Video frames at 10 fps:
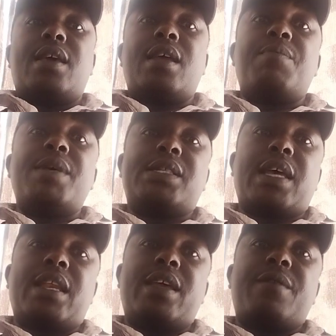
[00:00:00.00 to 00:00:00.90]
And
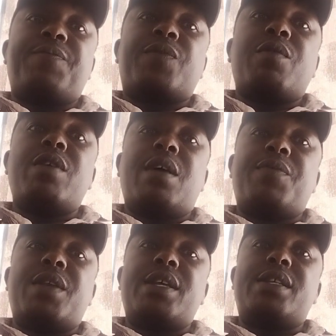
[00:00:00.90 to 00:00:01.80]
basically, we
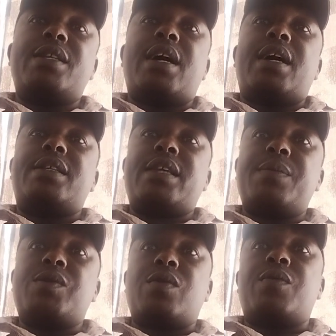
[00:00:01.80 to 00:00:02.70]
have three
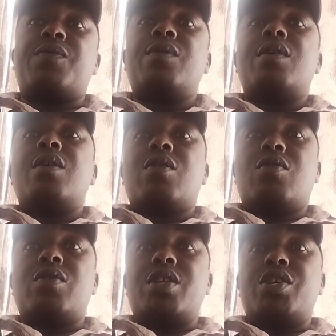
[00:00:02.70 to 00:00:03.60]
types of
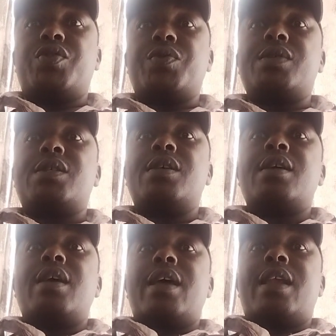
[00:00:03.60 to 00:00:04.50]
cord issues.
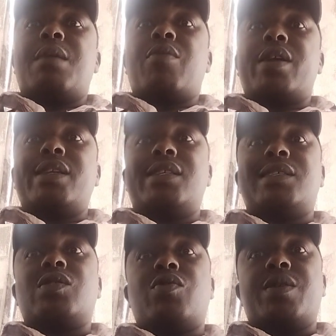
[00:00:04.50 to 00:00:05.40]
Number one, it
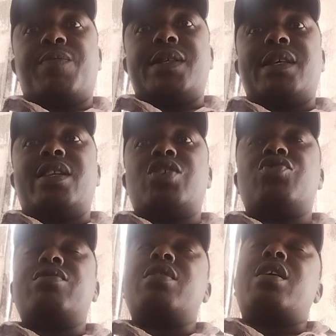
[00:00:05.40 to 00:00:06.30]
is cord
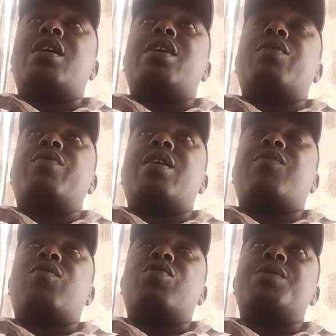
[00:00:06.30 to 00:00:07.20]
presentation. We
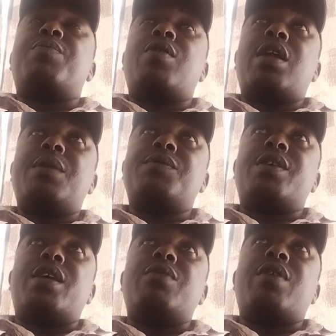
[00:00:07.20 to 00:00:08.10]
have cord prolapse
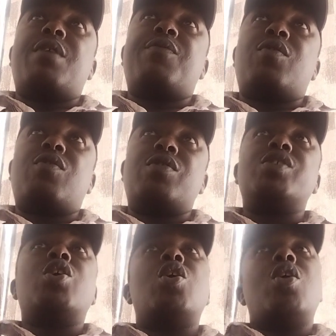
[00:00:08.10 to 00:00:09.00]
and we have cord
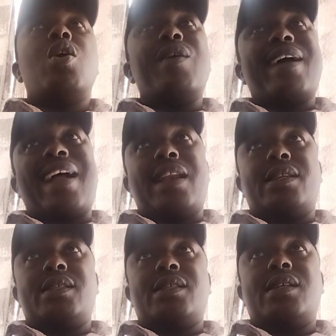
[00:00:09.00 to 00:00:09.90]
Hochland.